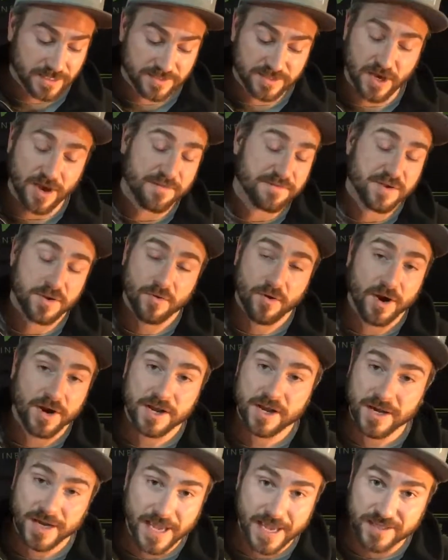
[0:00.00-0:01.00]
So if you're only
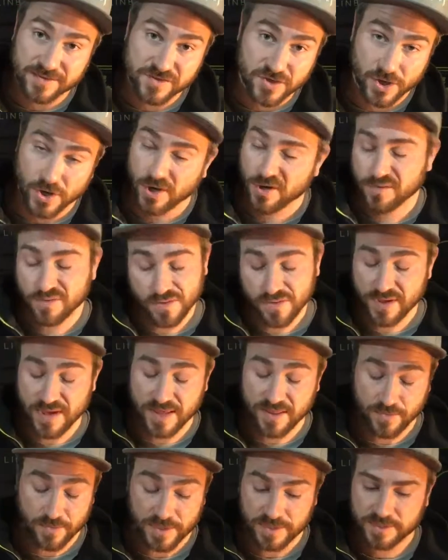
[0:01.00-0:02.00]
going to get 2,
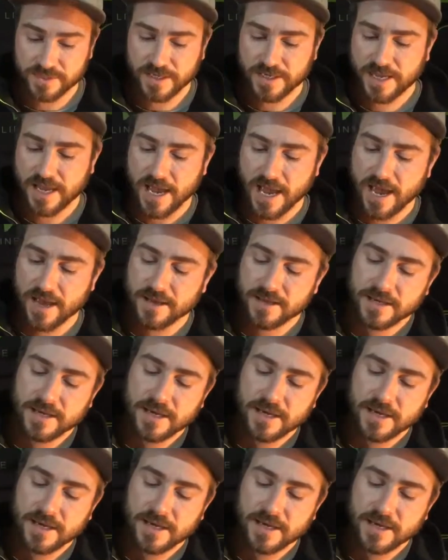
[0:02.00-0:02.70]
they're the ones I'd get.